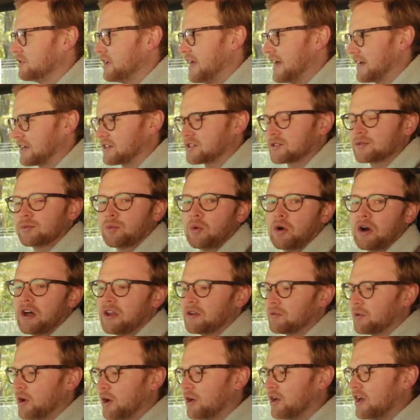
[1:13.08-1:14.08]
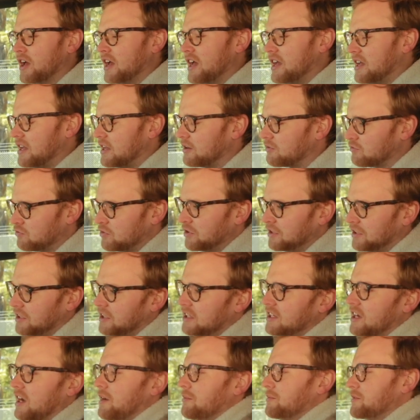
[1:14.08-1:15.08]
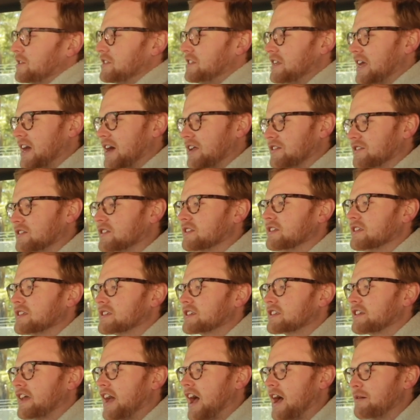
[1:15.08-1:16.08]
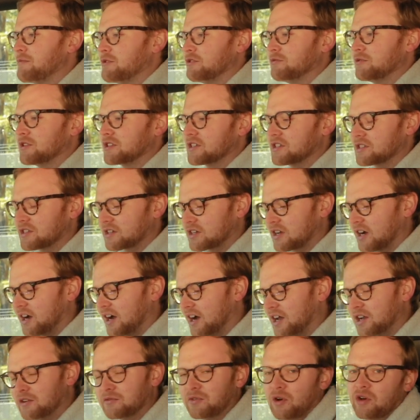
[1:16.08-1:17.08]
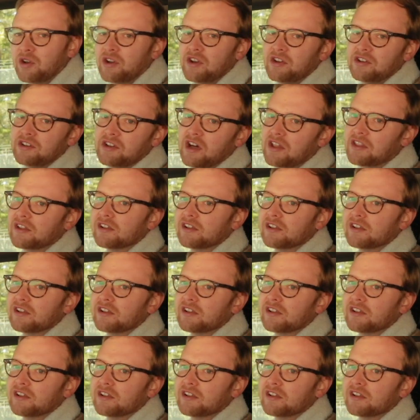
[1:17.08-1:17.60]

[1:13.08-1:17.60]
X1? Well, it really comes down to this cabin, which is kind of on another